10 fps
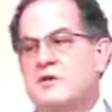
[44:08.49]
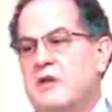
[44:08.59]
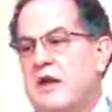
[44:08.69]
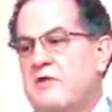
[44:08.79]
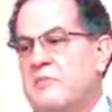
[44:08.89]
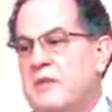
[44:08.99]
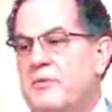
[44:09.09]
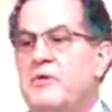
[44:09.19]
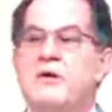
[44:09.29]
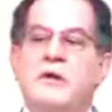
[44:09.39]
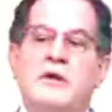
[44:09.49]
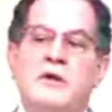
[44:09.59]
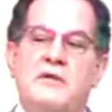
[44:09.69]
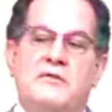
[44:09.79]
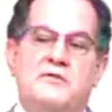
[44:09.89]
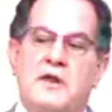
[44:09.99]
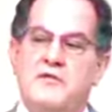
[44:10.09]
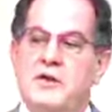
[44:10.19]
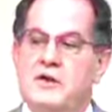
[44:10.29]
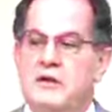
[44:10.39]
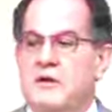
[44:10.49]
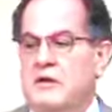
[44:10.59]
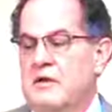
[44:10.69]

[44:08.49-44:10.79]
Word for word: you're going to have people just living